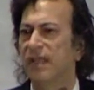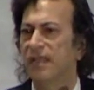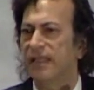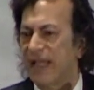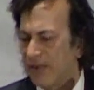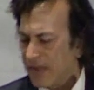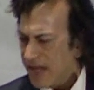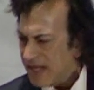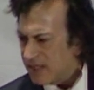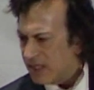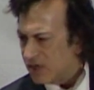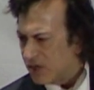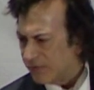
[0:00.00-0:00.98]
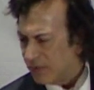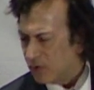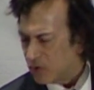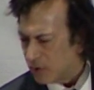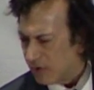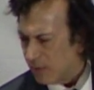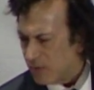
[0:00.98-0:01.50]
He said, this is the
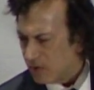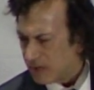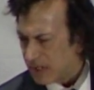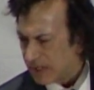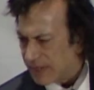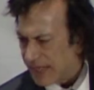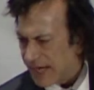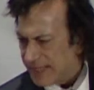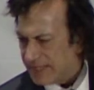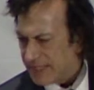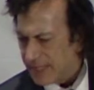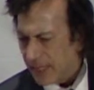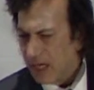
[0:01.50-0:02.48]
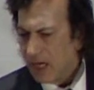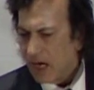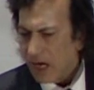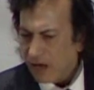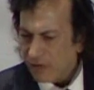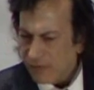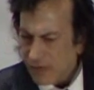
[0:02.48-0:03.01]
future of music, the idea
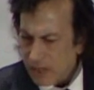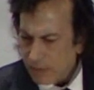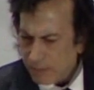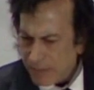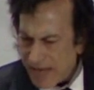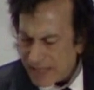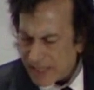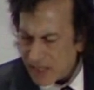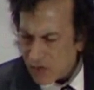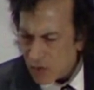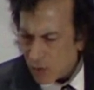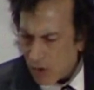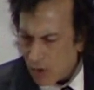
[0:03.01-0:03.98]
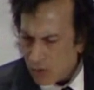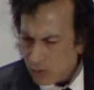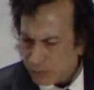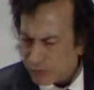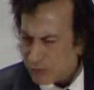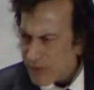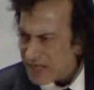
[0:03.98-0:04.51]
of making your own
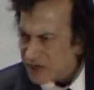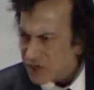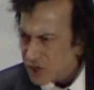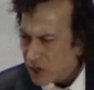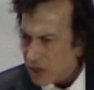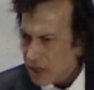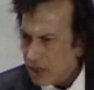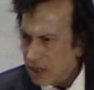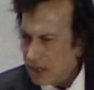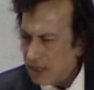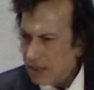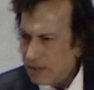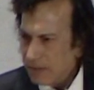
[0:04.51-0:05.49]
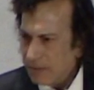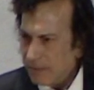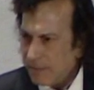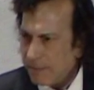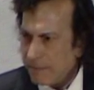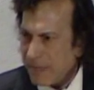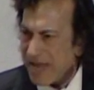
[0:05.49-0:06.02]
pressure
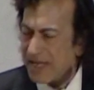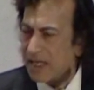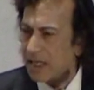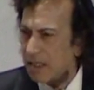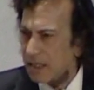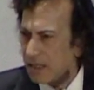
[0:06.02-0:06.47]
make